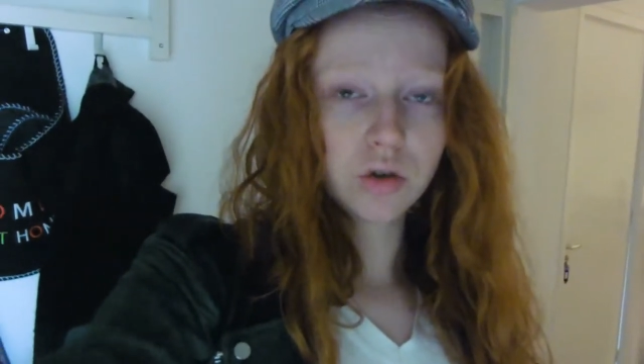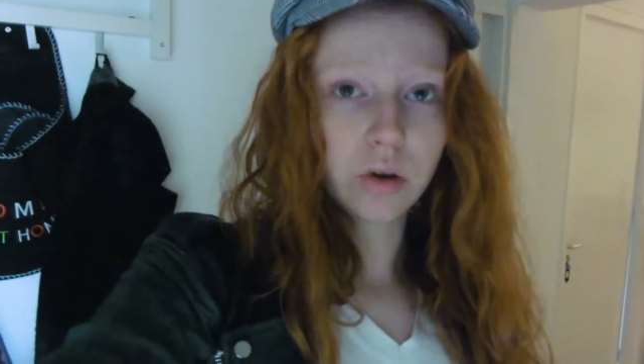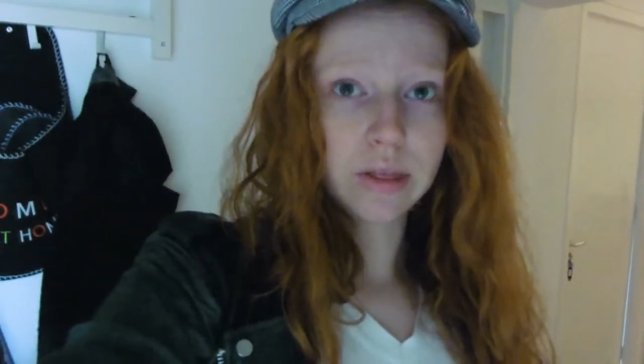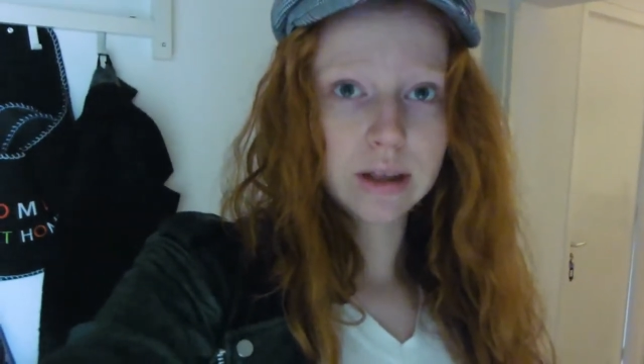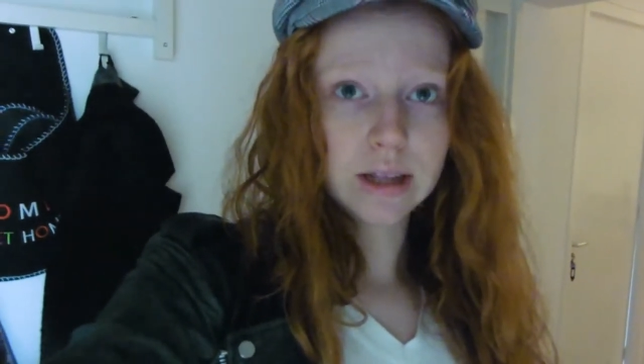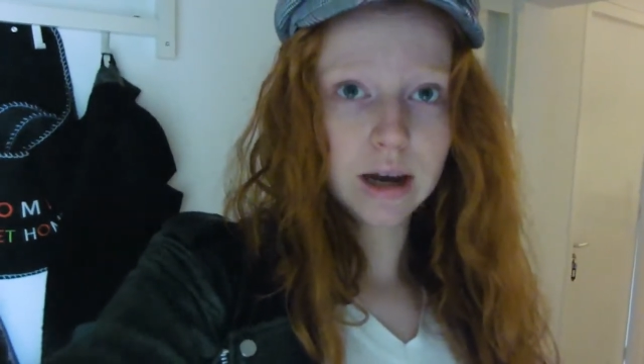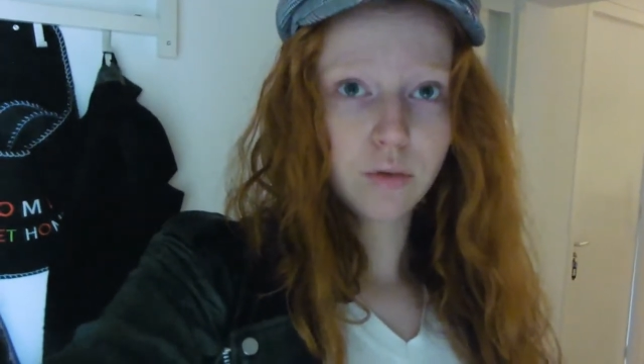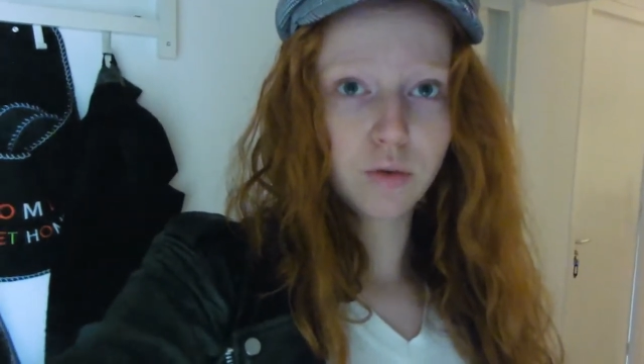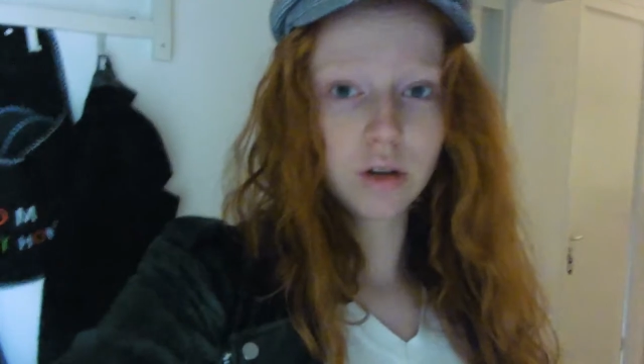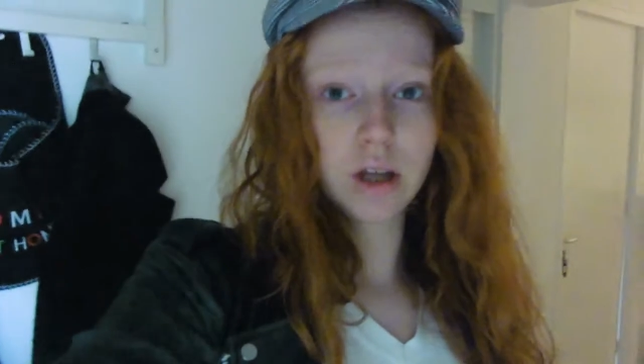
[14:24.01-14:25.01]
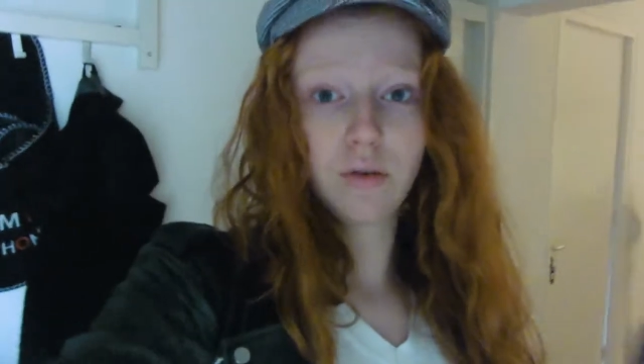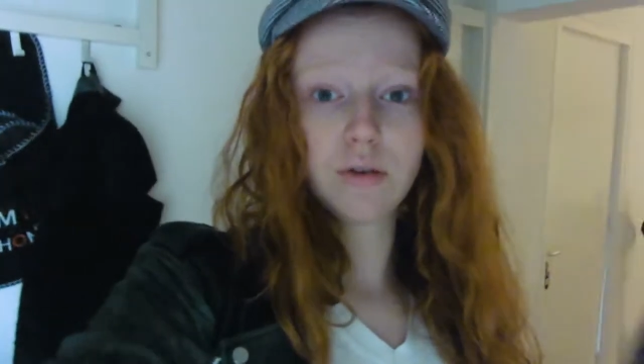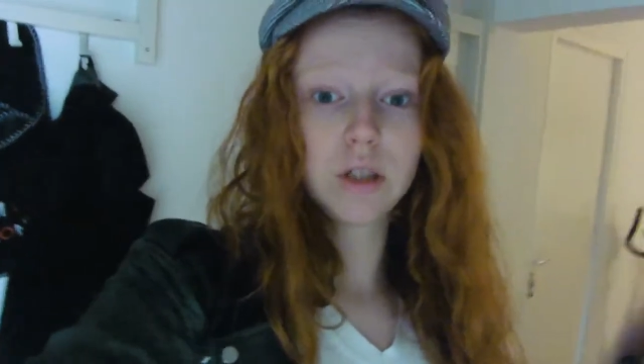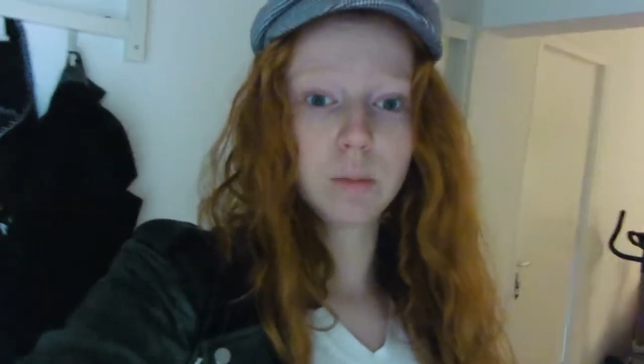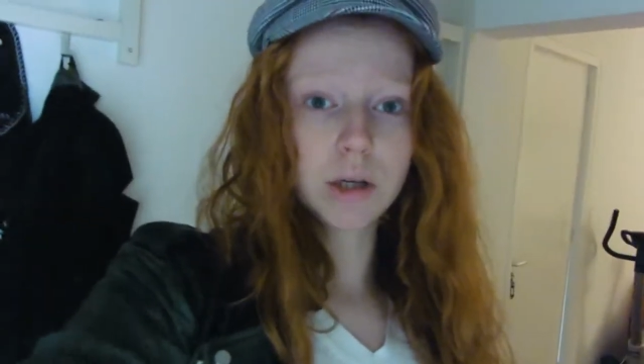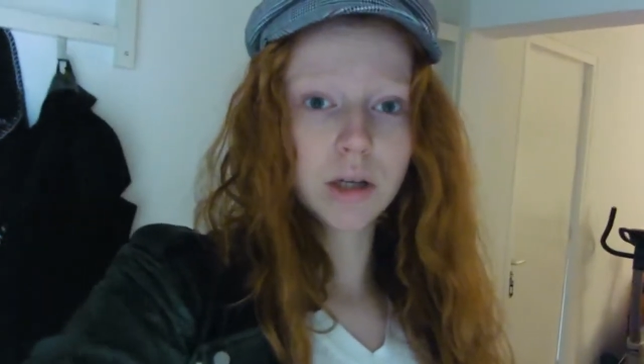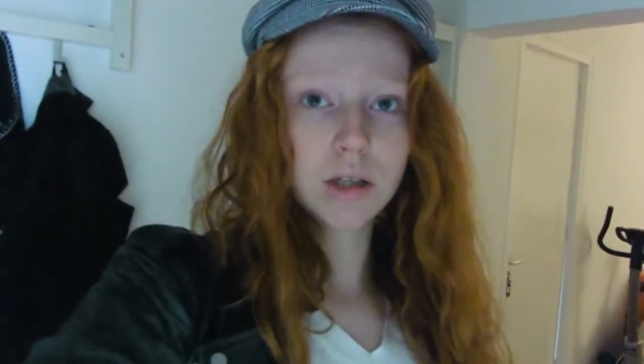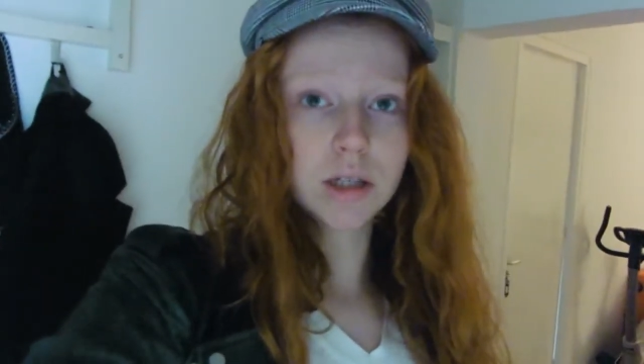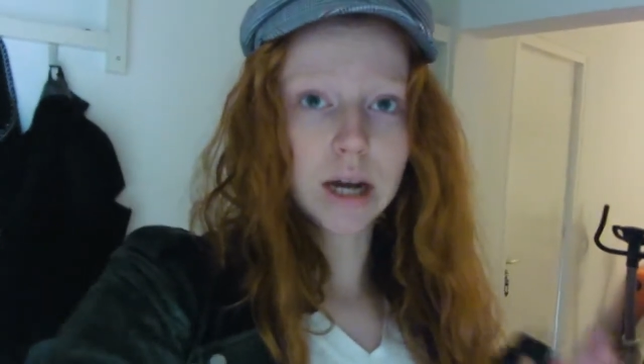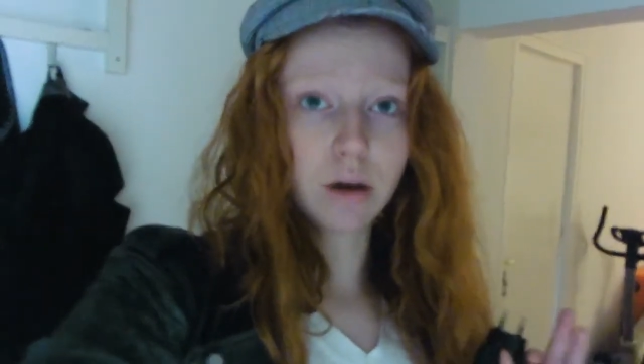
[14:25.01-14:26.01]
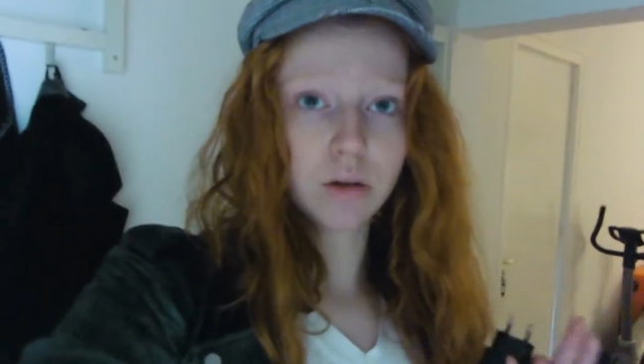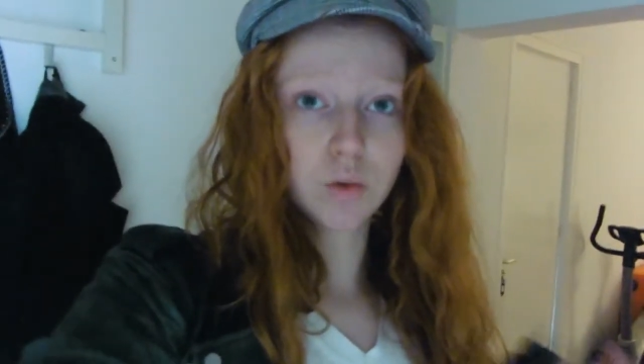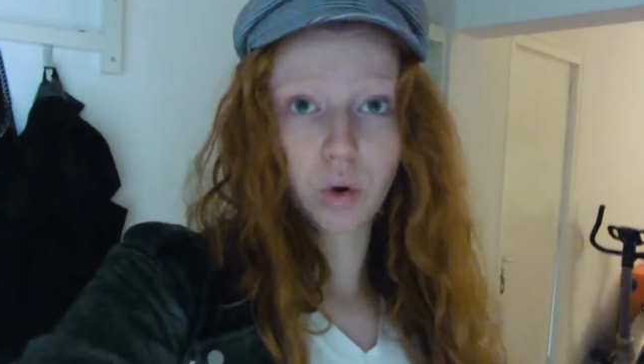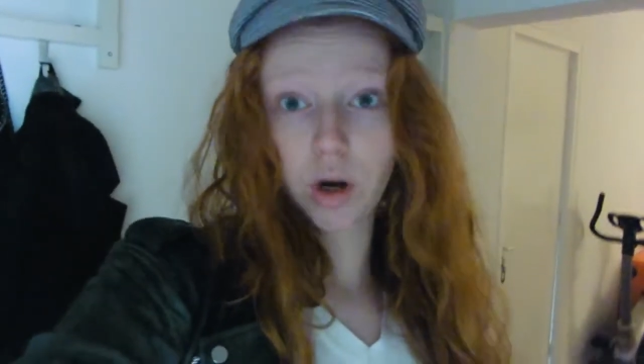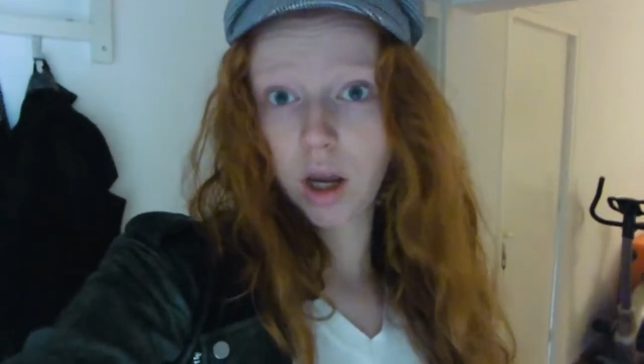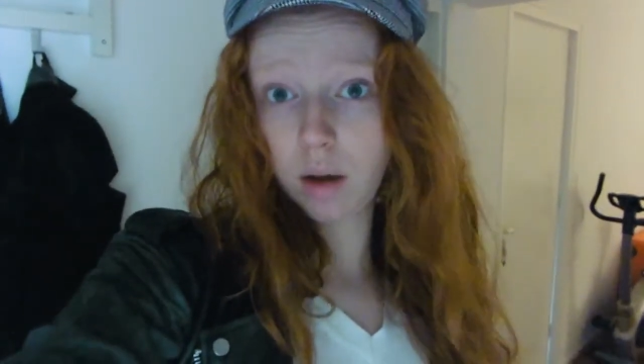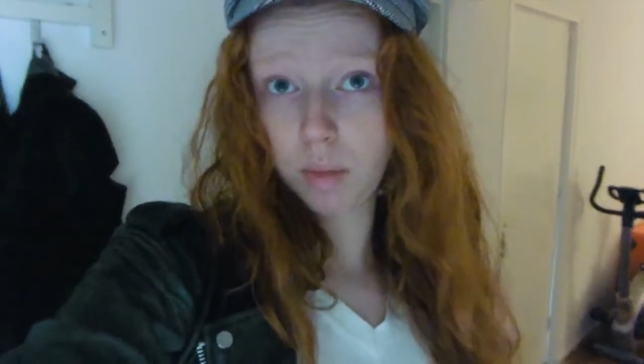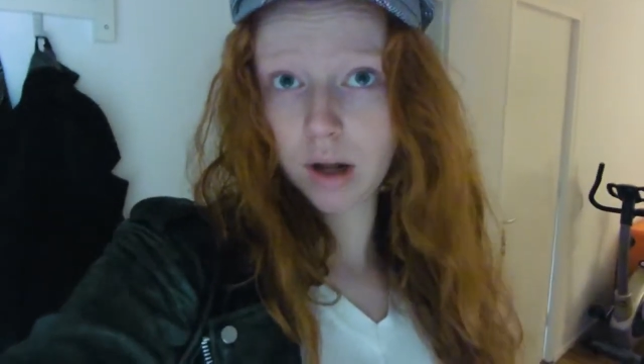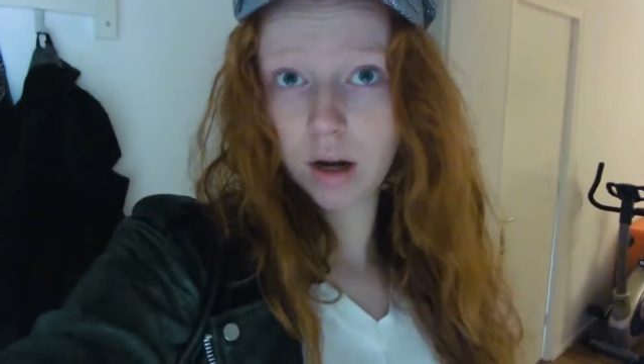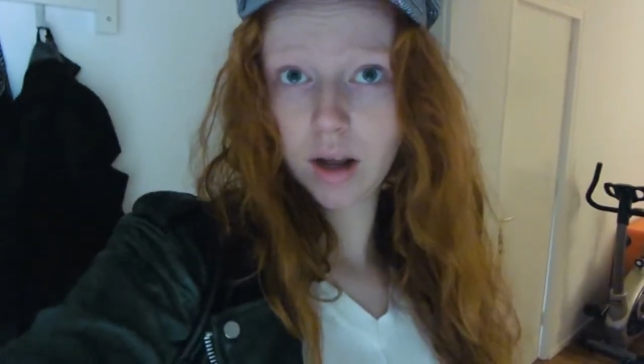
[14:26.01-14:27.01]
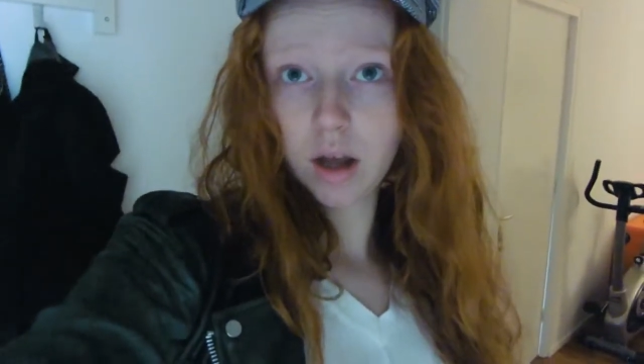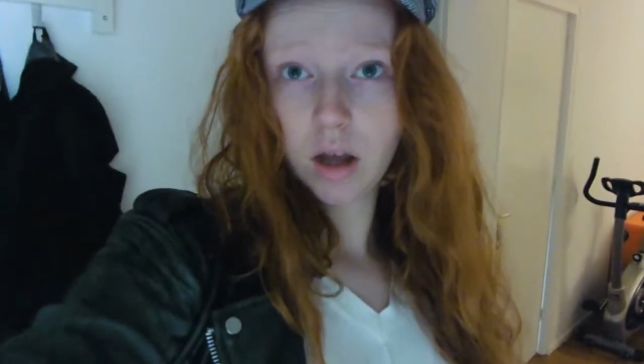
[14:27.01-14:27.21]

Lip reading: So I did that for like 15 minutes and now it's working, but